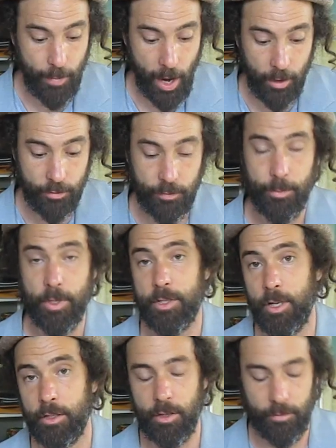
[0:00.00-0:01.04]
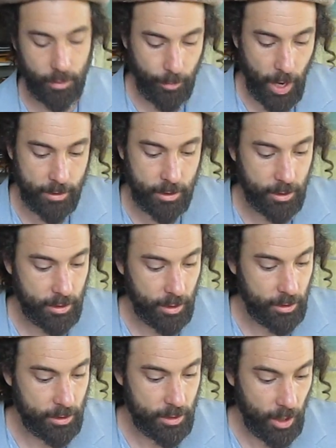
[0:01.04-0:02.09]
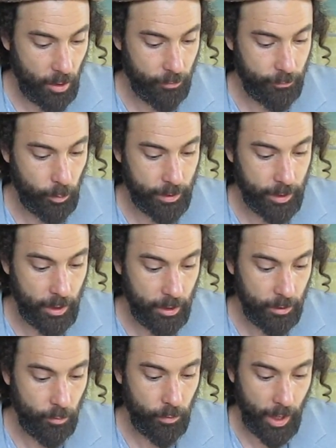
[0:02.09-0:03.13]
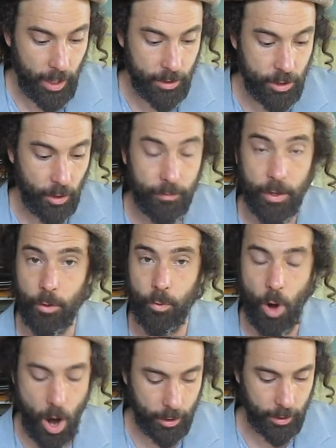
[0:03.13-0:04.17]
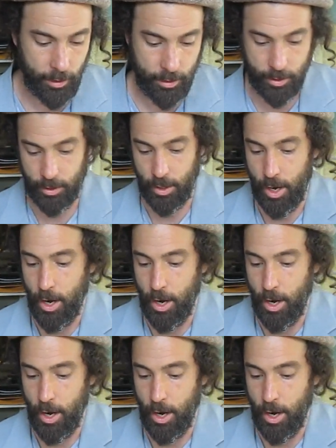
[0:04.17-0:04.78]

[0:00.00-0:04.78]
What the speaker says: miles from the center of Damascus itself, within the range of their rockets,